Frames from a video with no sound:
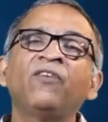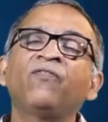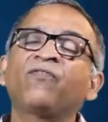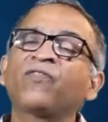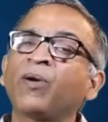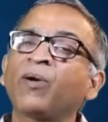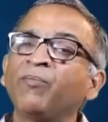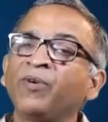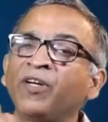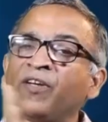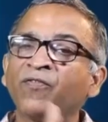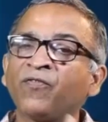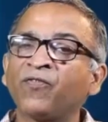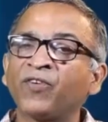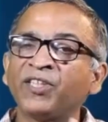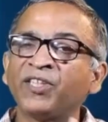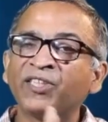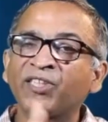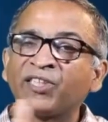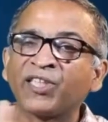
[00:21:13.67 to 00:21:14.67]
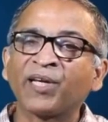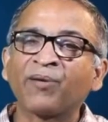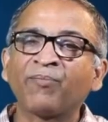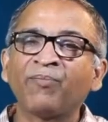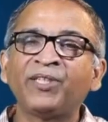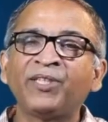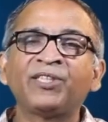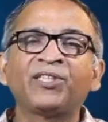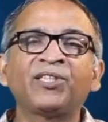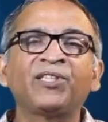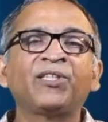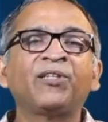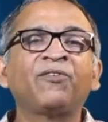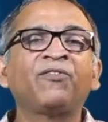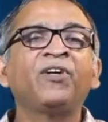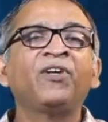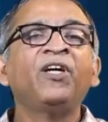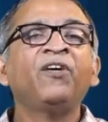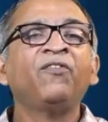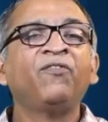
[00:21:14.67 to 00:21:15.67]
from different segments in
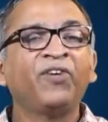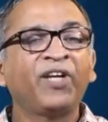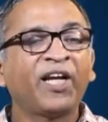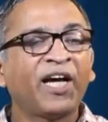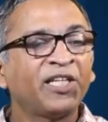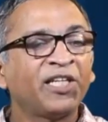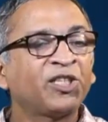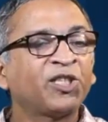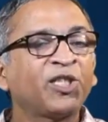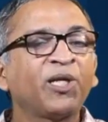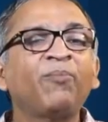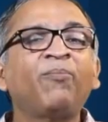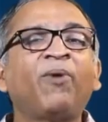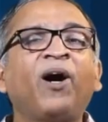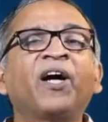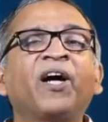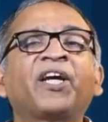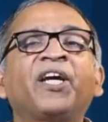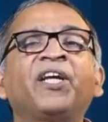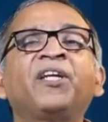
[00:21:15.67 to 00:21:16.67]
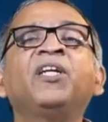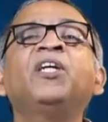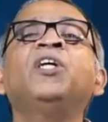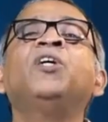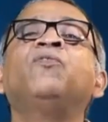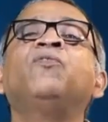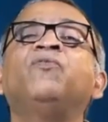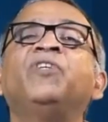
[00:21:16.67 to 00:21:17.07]
the financial market,